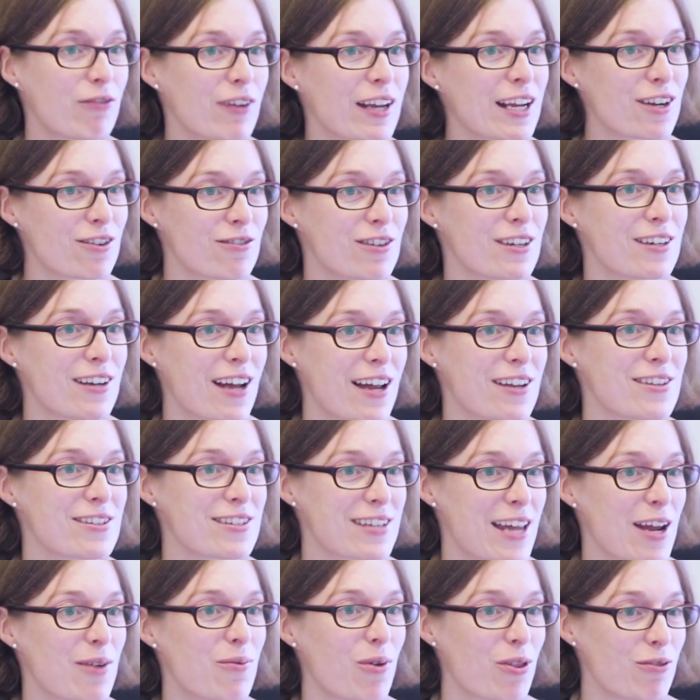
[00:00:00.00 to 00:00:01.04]
finger and
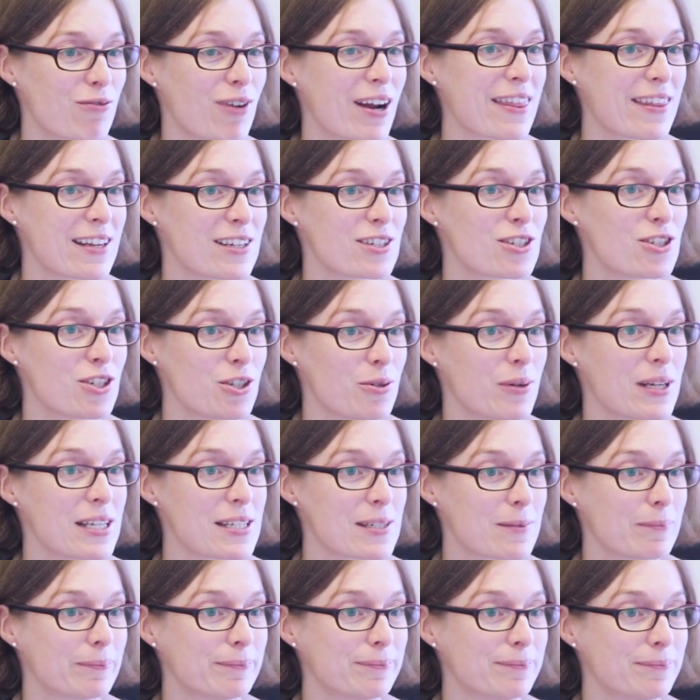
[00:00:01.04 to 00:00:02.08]
saying what the right thing to do is.